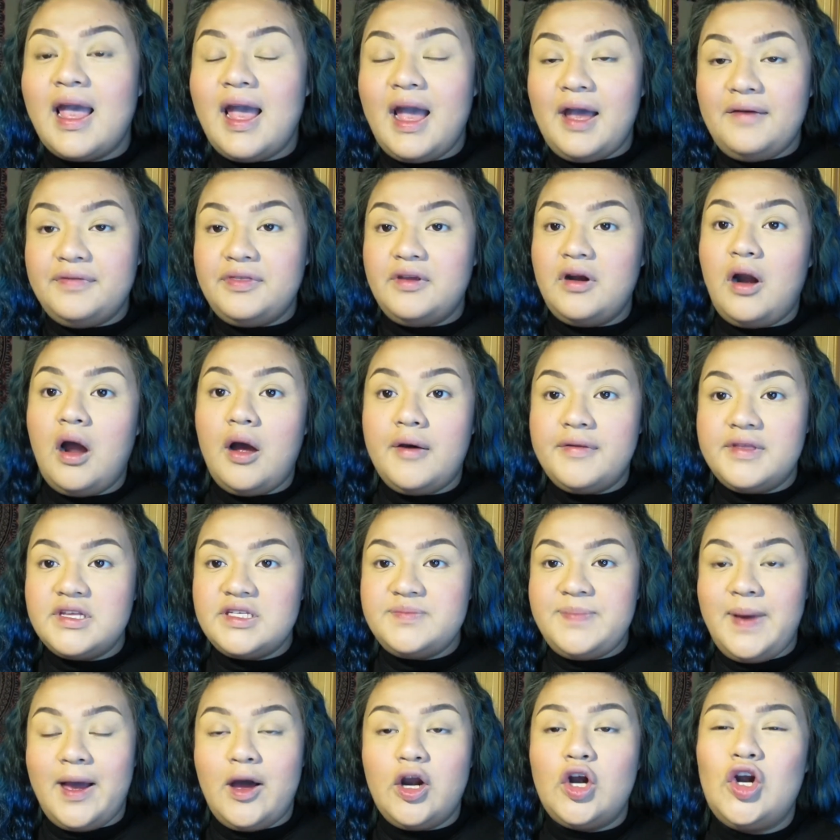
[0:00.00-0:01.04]
after all this
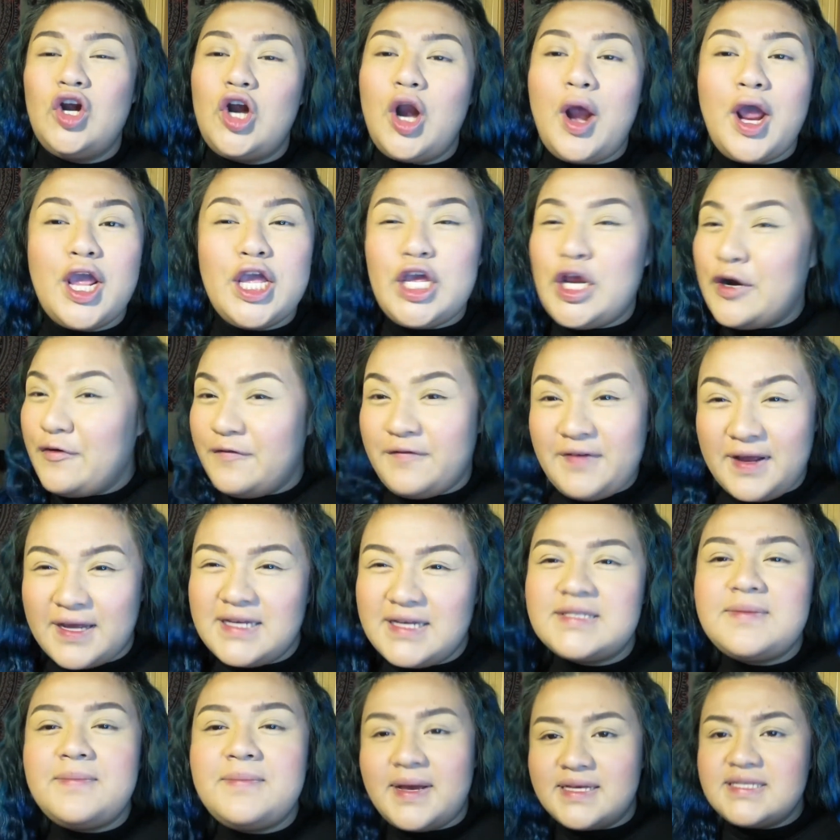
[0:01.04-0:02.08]
powder, your
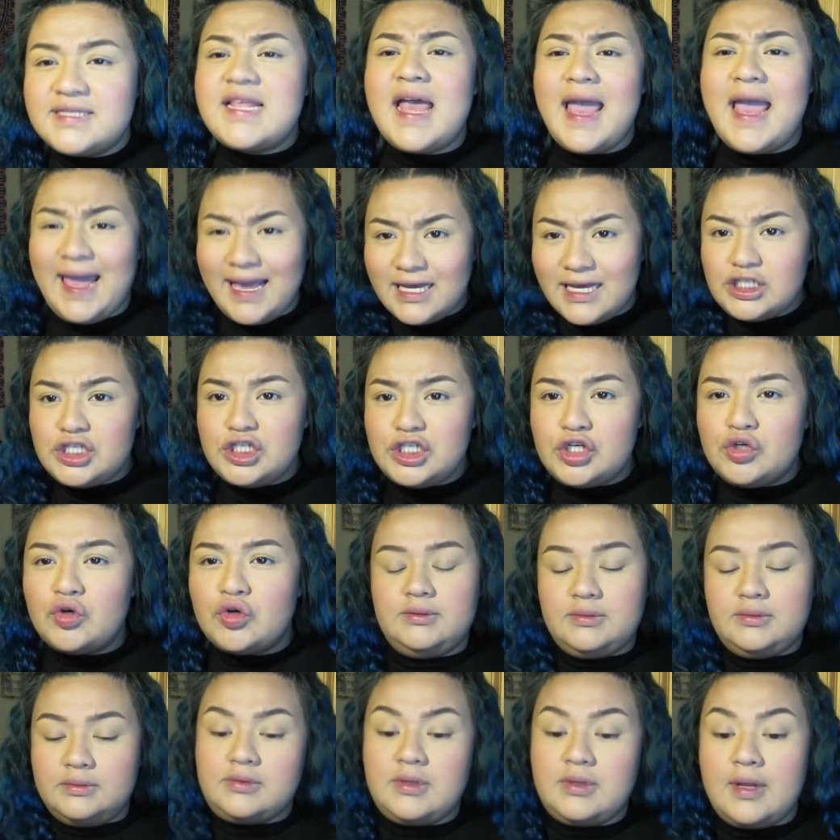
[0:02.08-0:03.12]
face must hate you
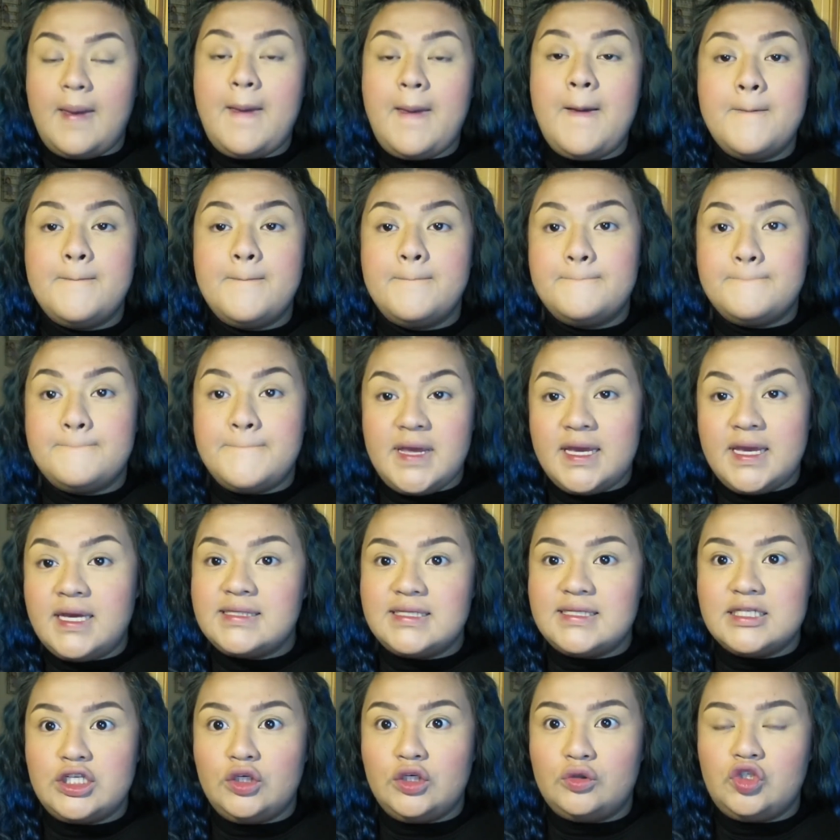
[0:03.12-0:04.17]
because
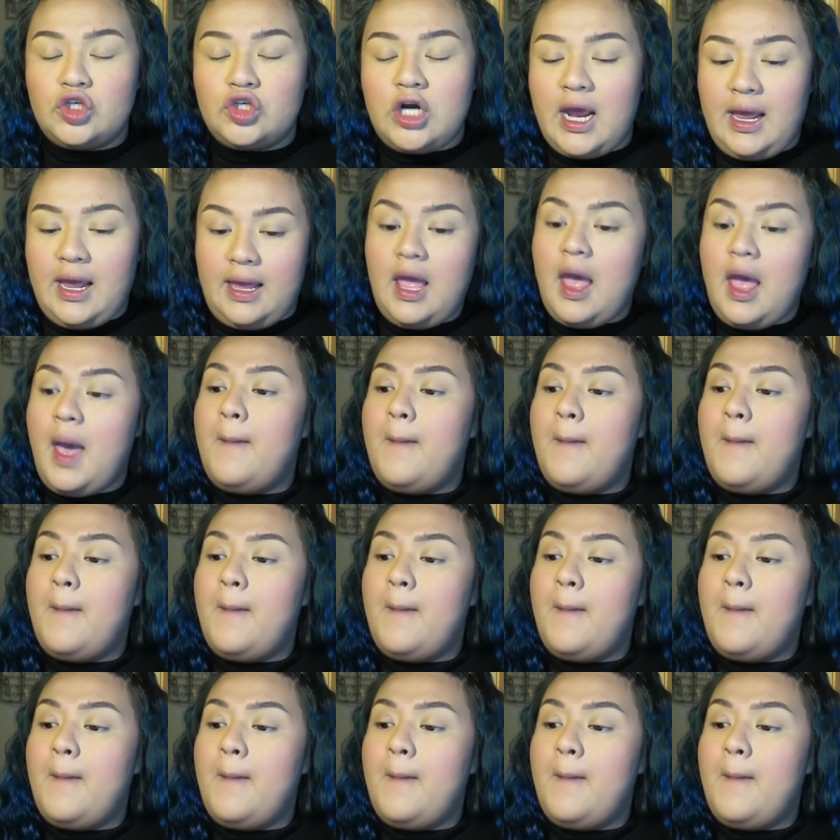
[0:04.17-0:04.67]
it's so dry.